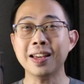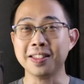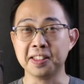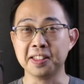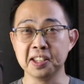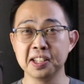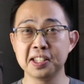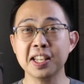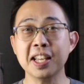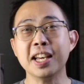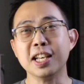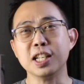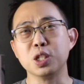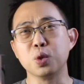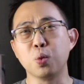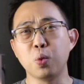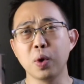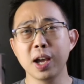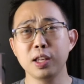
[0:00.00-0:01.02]
This is
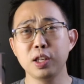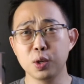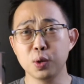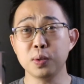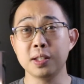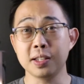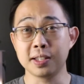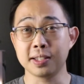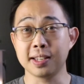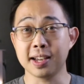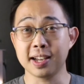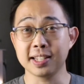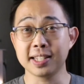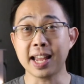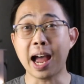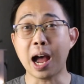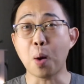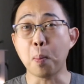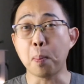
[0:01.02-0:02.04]
where you discuss
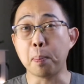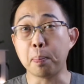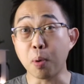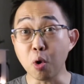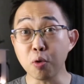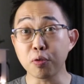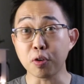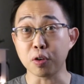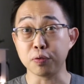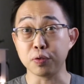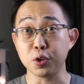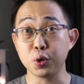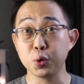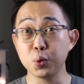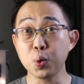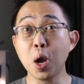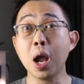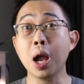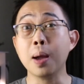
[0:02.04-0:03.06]
how both of
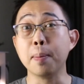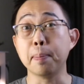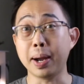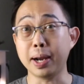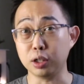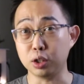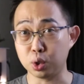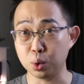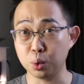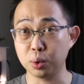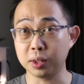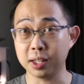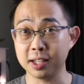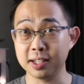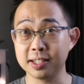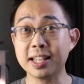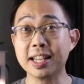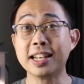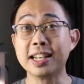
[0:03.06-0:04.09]
you might do
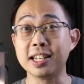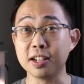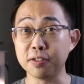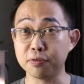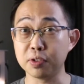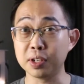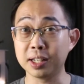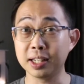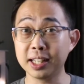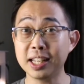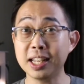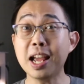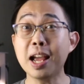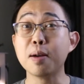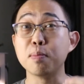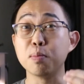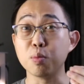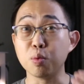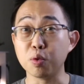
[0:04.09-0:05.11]
things differently
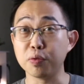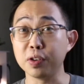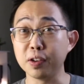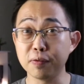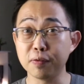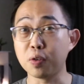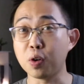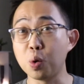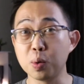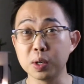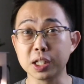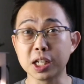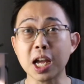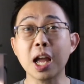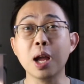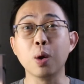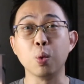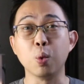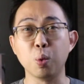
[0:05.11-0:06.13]
moving forward
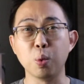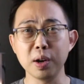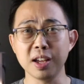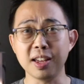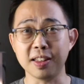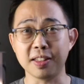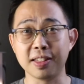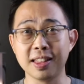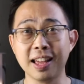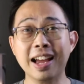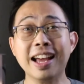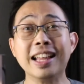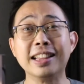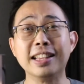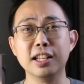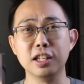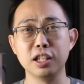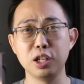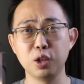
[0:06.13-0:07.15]
with
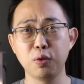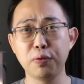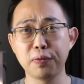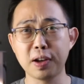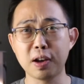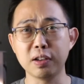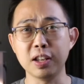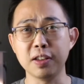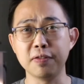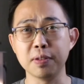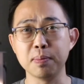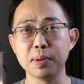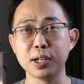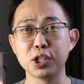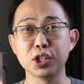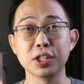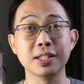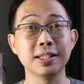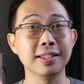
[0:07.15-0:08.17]
the newfound
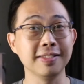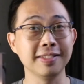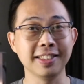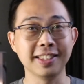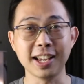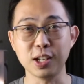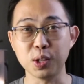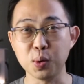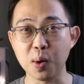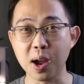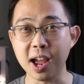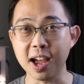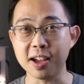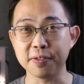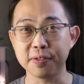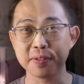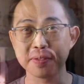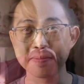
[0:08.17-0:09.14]
information that you have.